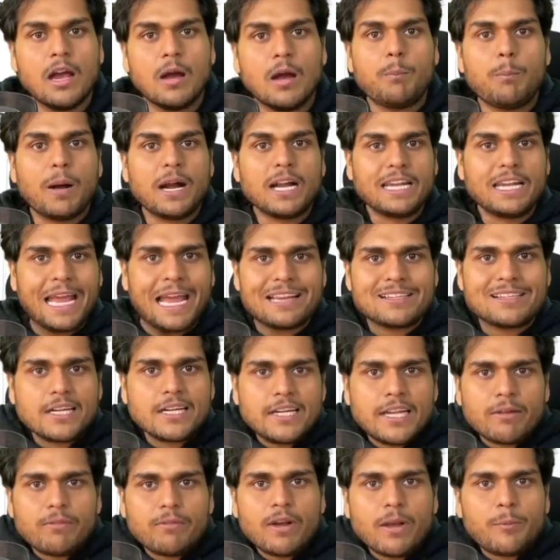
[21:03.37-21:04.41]
But as a
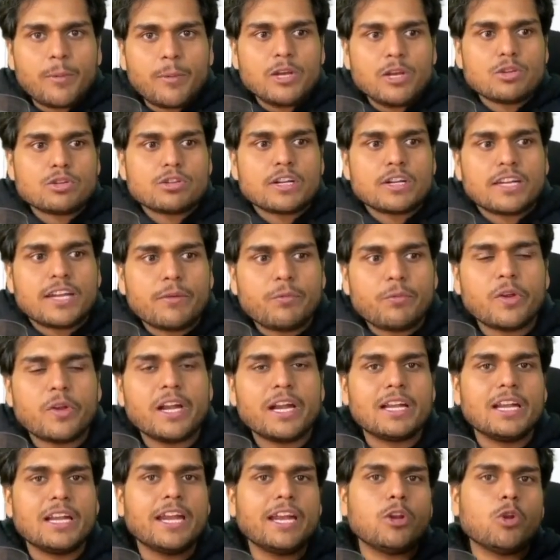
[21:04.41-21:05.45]
developer, you should
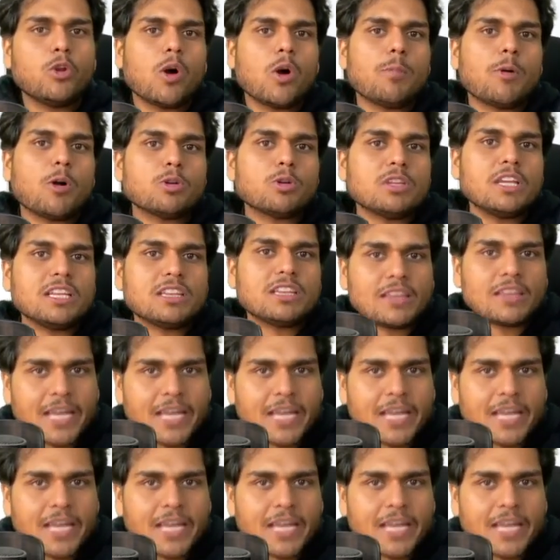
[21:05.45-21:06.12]
definitely know about the